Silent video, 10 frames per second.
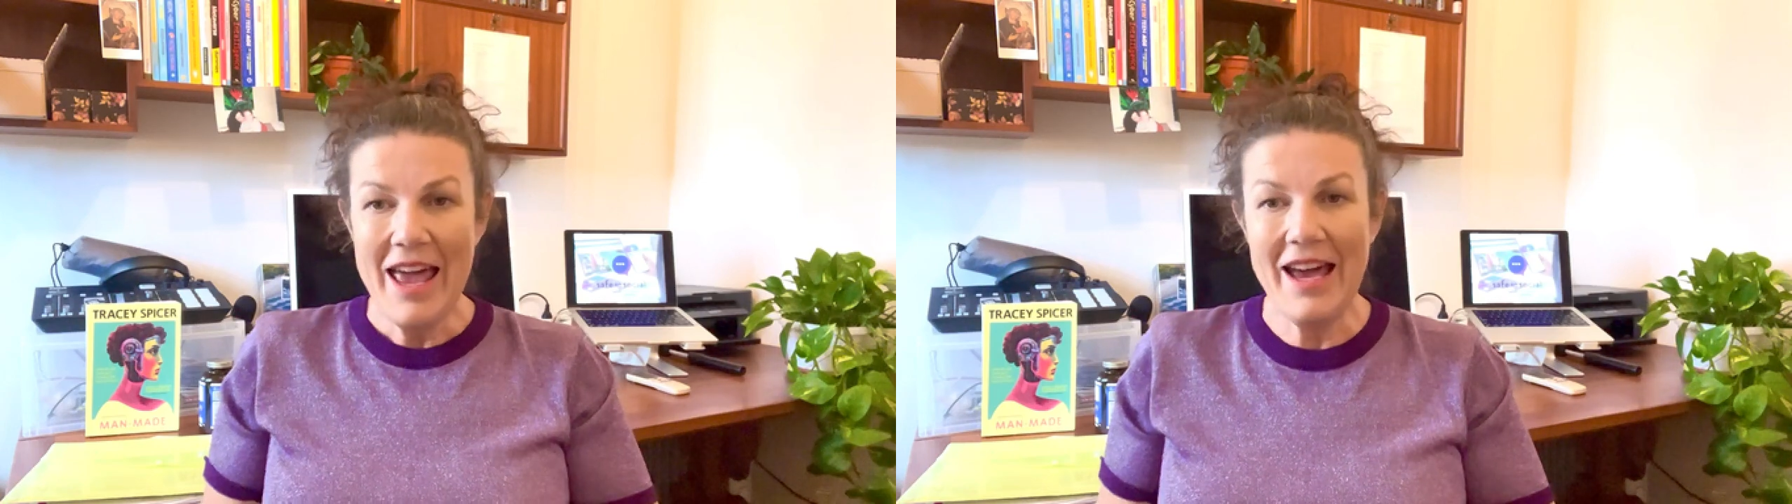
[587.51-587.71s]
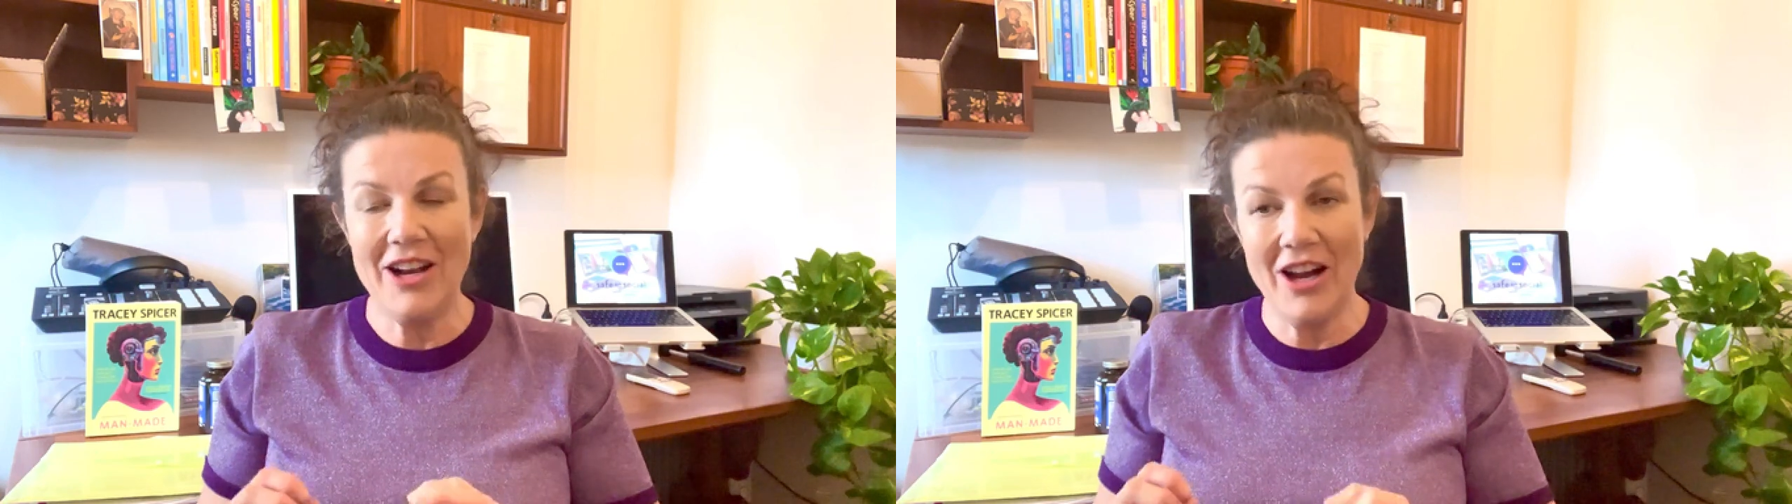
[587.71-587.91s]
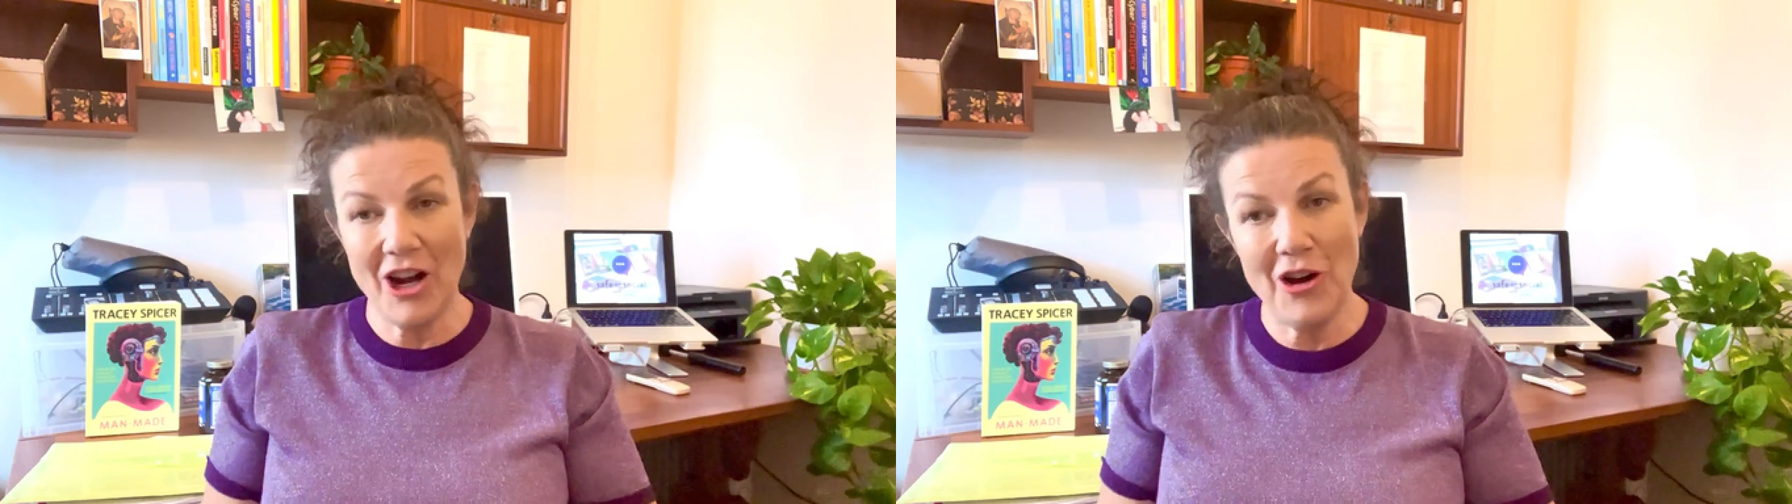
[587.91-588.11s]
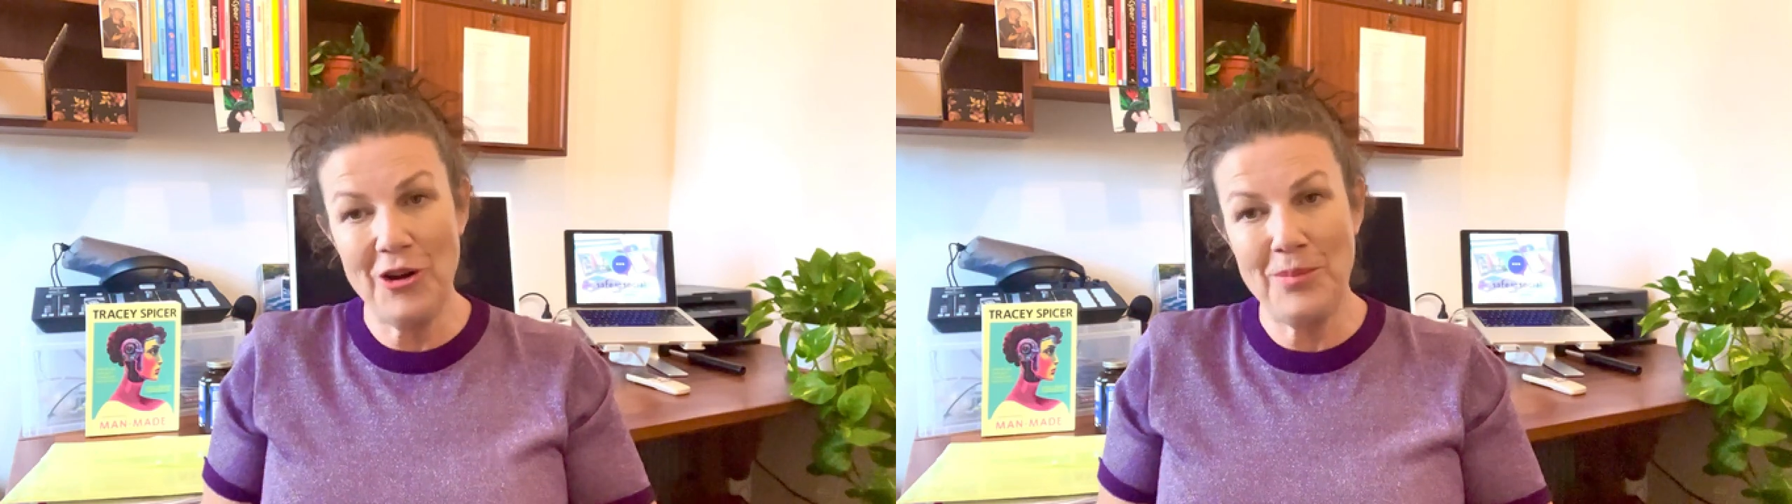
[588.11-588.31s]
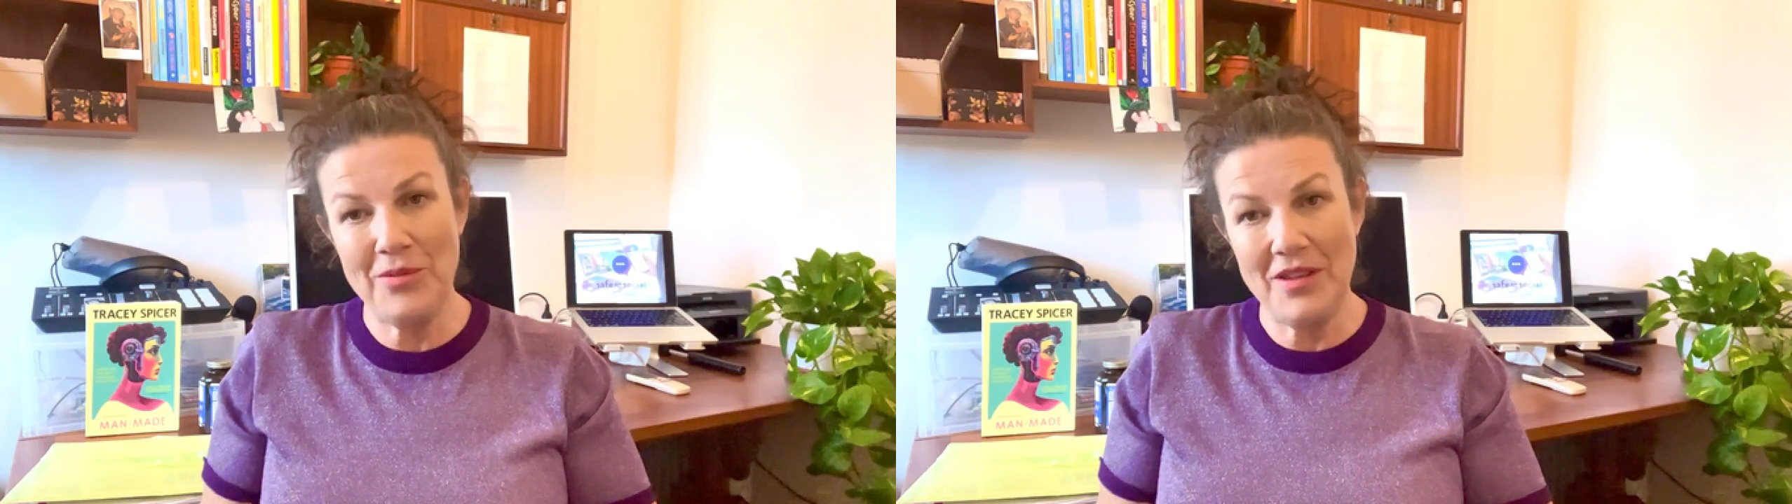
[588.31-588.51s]
And I
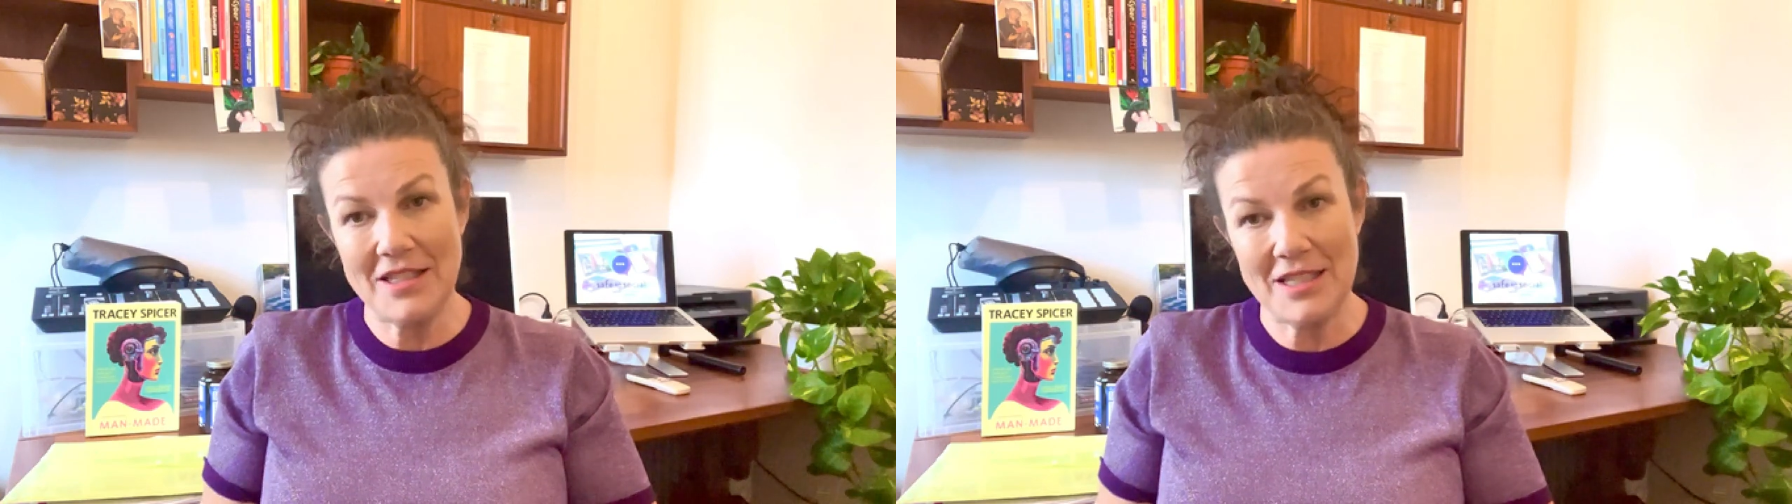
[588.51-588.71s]
hope this